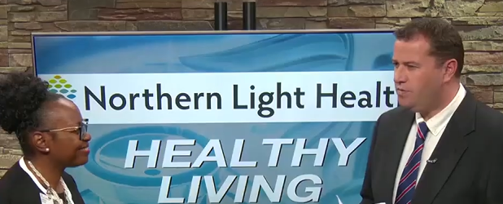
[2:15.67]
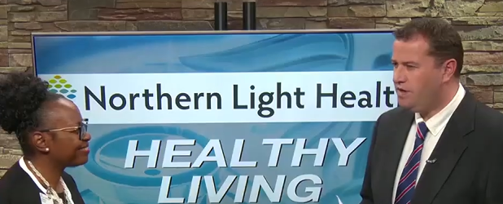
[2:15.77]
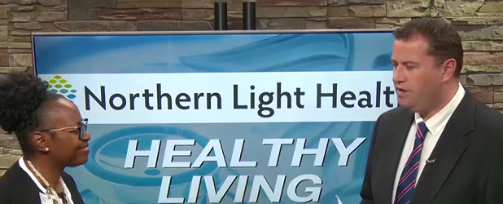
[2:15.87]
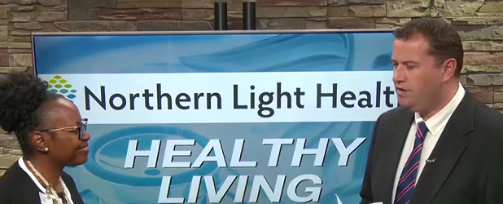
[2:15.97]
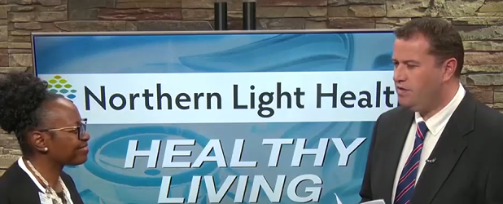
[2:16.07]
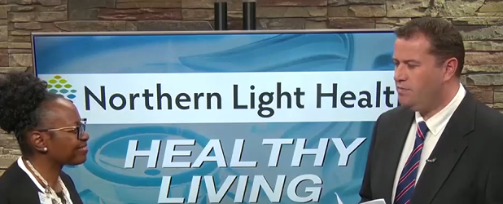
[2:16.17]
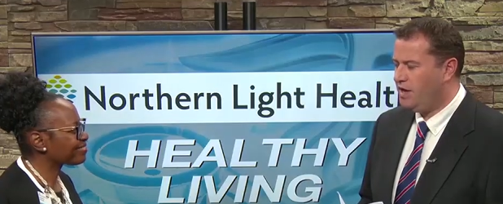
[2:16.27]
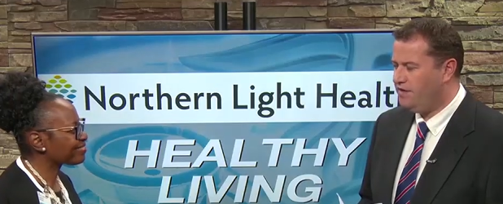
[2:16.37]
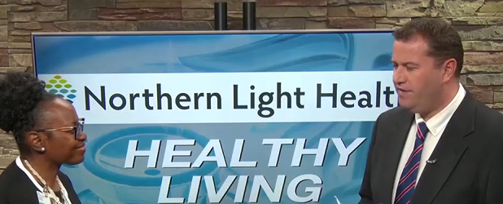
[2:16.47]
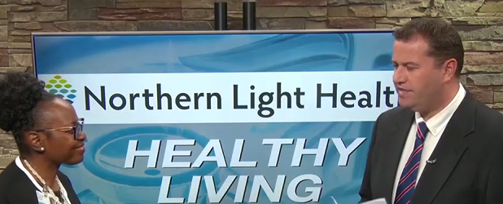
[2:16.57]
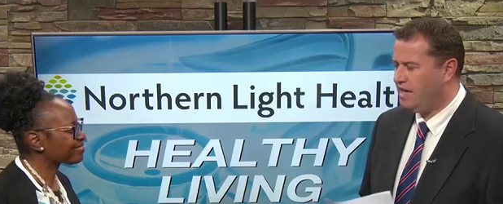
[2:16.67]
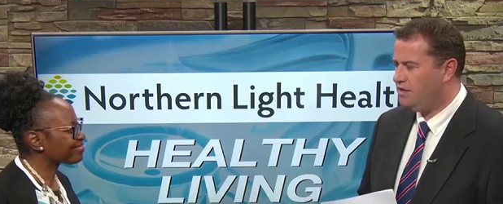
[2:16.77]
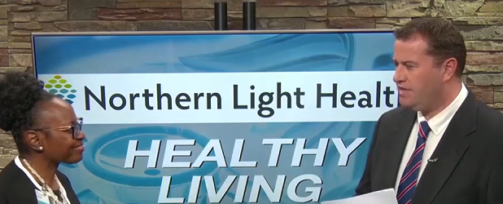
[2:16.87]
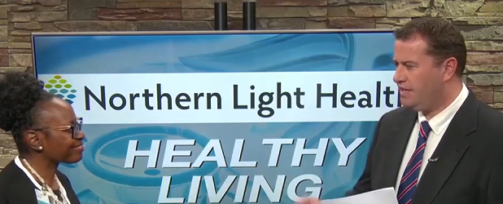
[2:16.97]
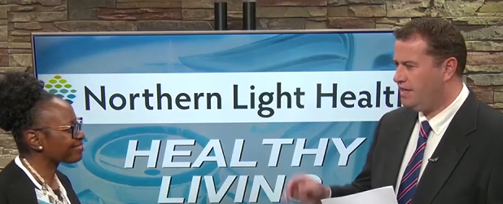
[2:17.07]
Speaker 1: me the benefits?
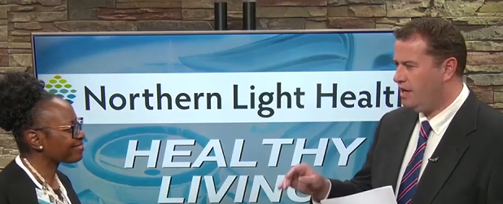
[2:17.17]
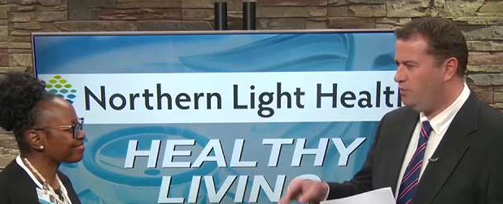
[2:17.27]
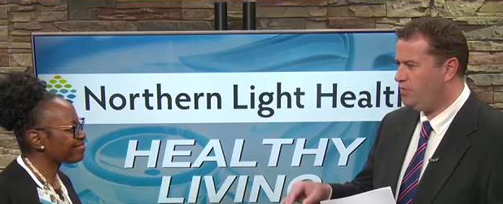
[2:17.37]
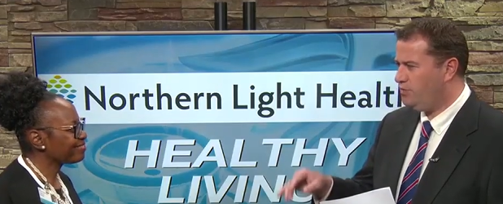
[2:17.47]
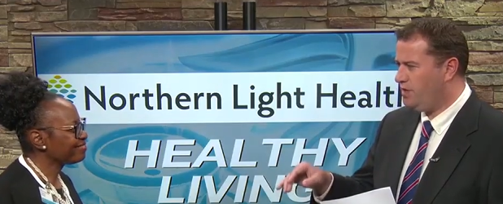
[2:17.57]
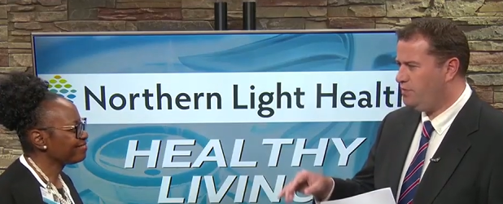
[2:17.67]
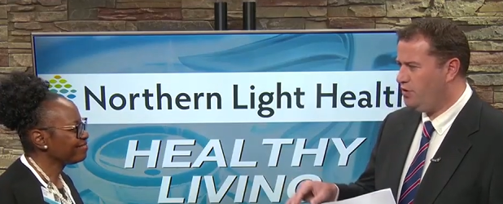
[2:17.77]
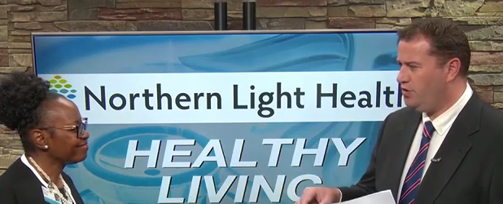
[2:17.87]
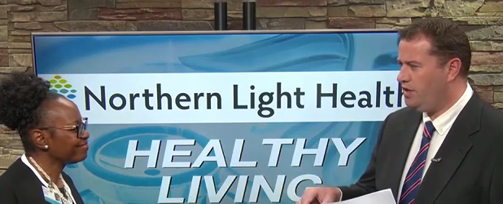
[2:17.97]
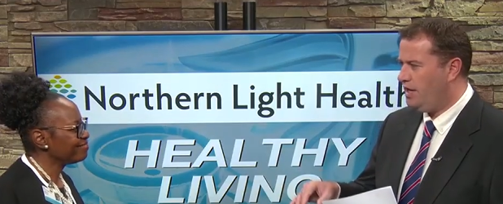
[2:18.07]
How is that going to help the people?